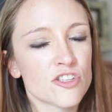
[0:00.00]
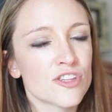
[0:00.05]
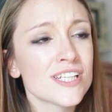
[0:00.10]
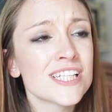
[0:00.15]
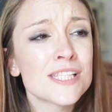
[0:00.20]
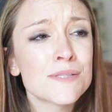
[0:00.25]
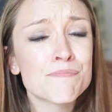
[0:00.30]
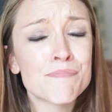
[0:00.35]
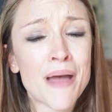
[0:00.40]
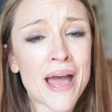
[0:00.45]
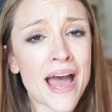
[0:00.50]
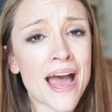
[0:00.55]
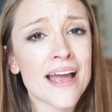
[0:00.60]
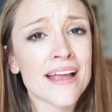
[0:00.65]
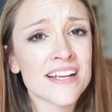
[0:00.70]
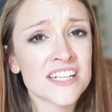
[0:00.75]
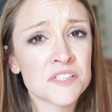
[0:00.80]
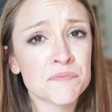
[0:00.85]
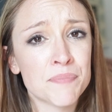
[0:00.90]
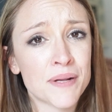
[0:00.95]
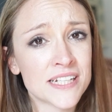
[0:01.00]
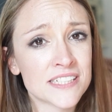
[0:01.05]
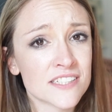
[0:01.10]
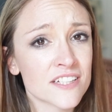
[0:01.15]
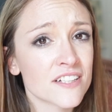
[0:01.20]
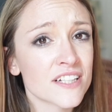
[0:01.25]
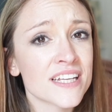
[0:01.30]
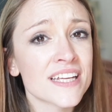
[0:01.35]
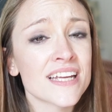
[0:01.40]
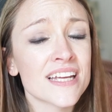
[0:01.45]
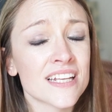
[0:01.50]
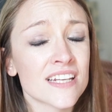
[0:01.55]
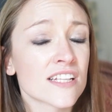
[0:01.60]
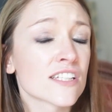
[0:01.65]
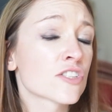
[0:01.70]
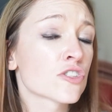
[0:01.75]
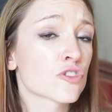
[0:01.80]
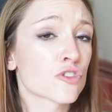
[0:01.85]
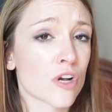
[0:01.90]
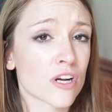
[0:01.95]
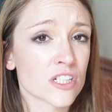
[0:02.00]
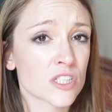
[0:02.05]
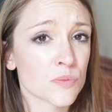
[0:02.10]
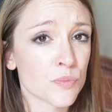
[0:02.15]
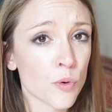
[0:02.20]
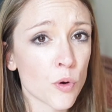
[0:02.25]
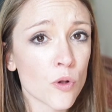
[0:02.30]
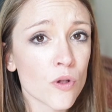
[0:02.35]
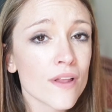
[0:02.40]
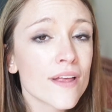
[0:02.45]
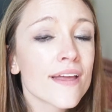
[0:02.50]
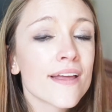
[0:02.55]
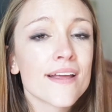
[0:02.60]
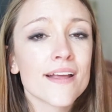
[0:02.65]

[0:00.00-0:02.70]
This bag is basically indestructible.